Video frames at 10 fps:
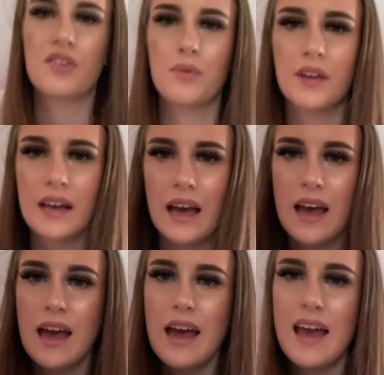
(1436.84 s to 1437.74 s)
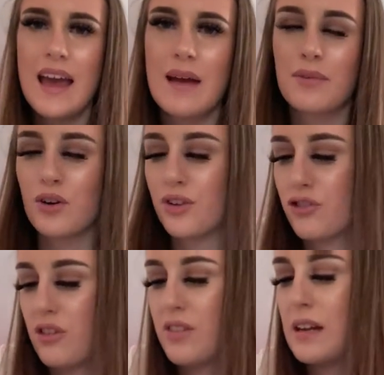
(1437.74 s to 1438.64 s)
want to get in my cozy
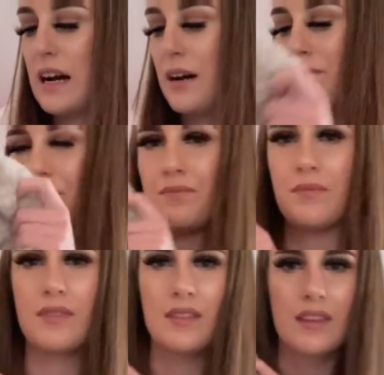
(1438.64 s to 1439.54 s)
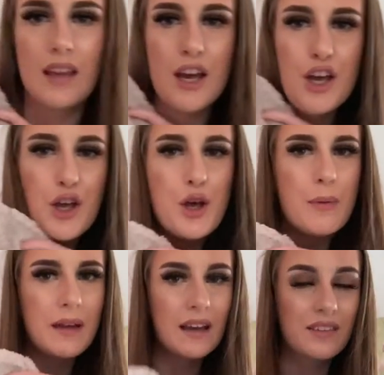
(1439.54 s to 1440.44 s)
dressing gown. The
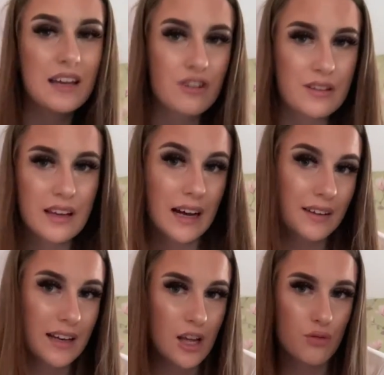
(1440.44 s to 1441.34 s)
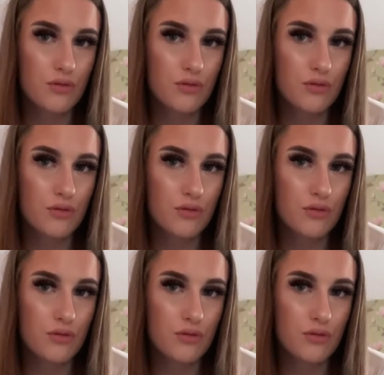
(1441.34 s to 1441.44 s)
PLT dressing gown in case you're